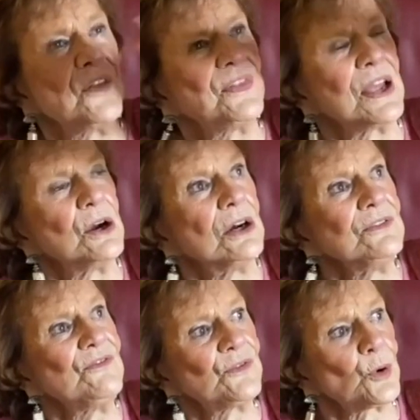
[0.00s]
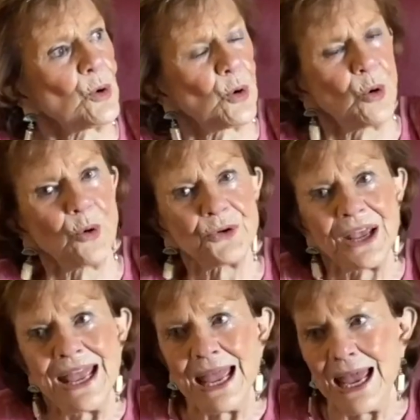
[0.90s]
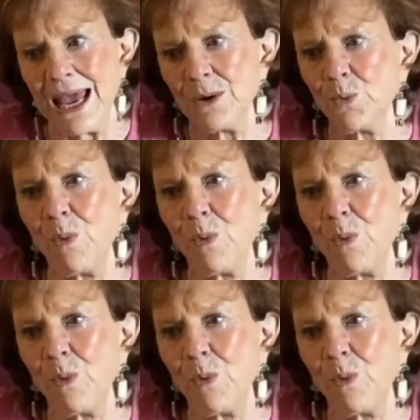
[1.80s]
they unfurled, and